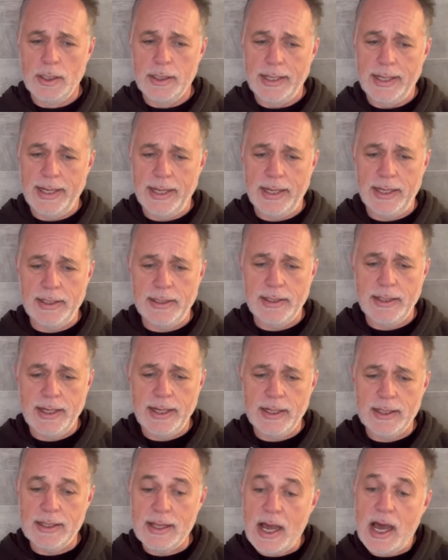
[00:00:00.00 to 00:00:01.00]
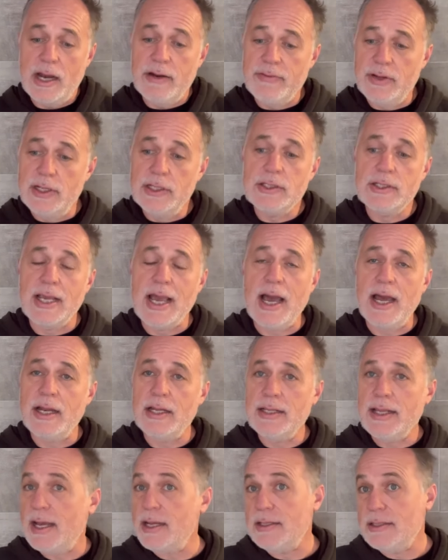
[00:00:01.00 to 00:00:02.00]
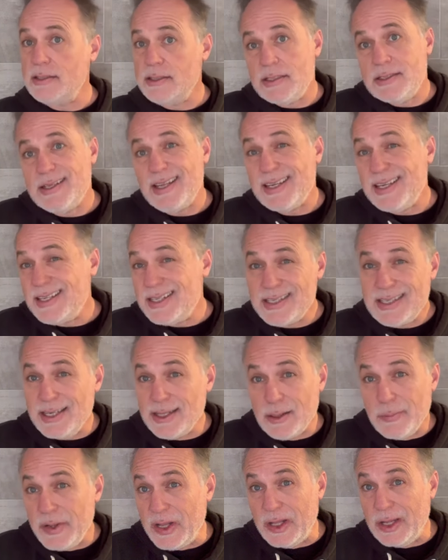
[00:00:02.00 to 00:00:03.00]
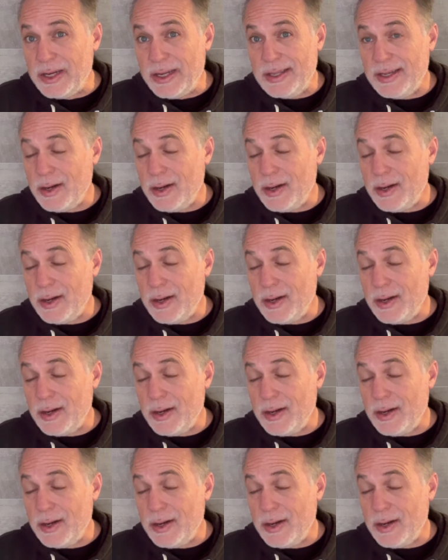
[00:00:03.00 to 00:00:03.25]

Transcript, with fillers: And, and a lot of it is kind of that, just the concealability.